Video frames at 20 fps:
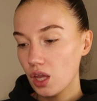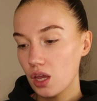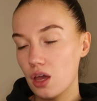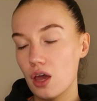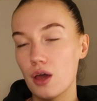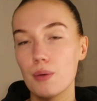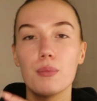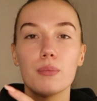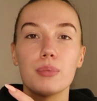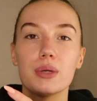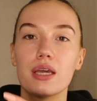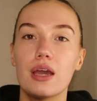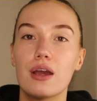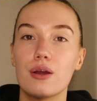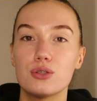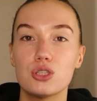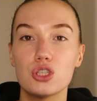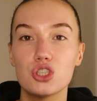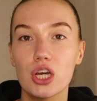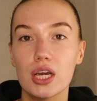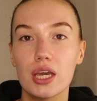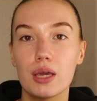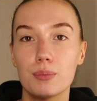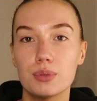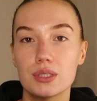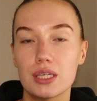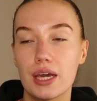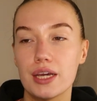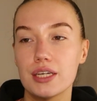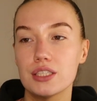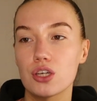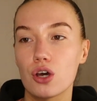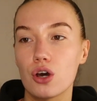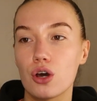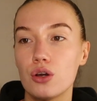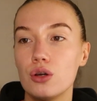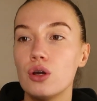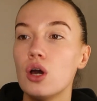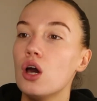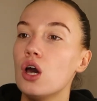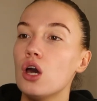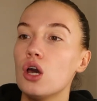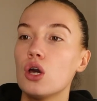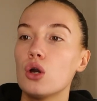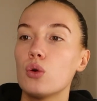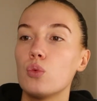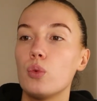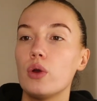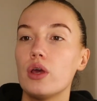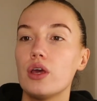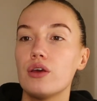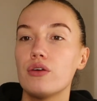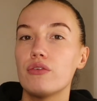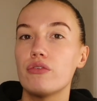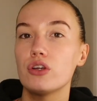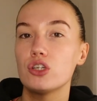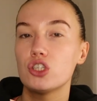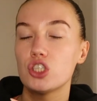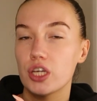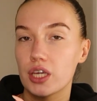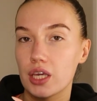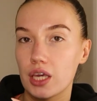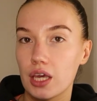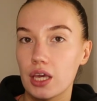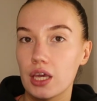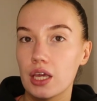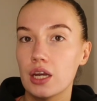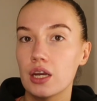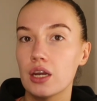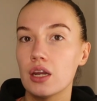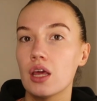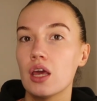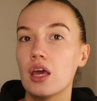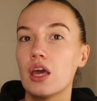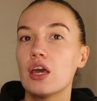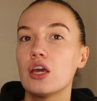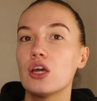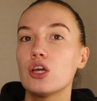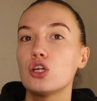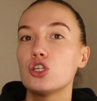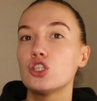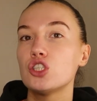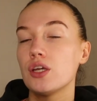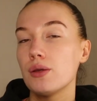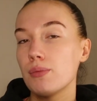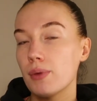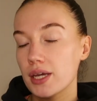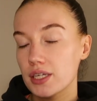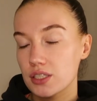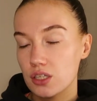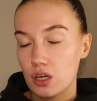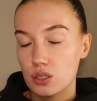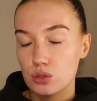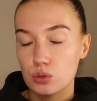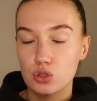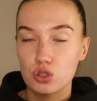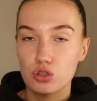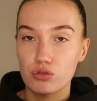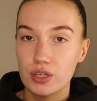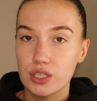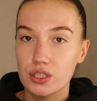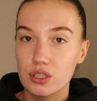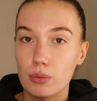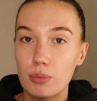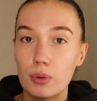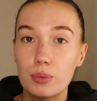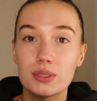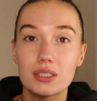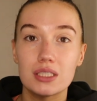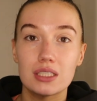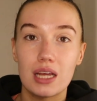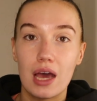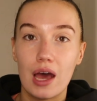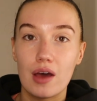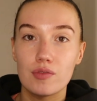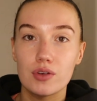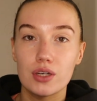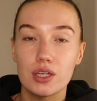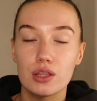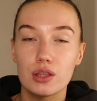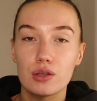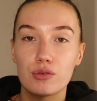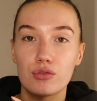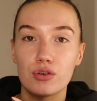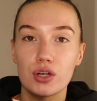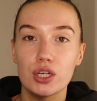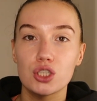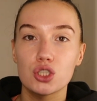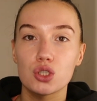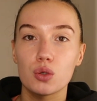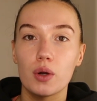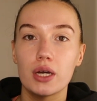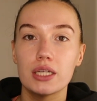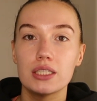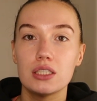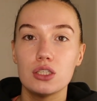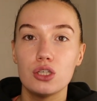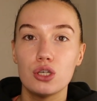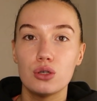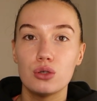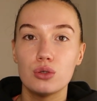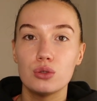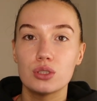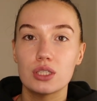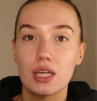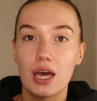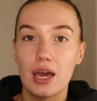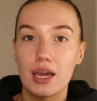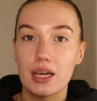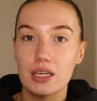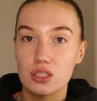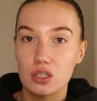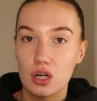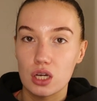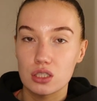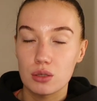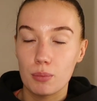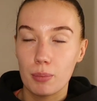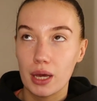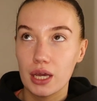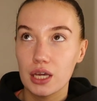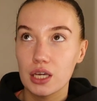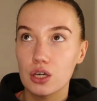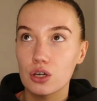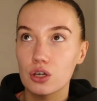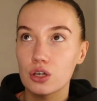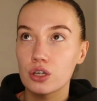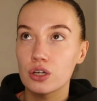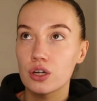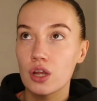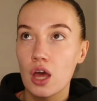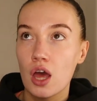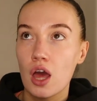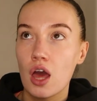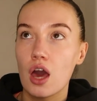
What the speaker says: But yeah, it was a jacket potato with chicken. She makes hers with chorizo, but we didn't have any in the fridge, so I used a slice of bacon,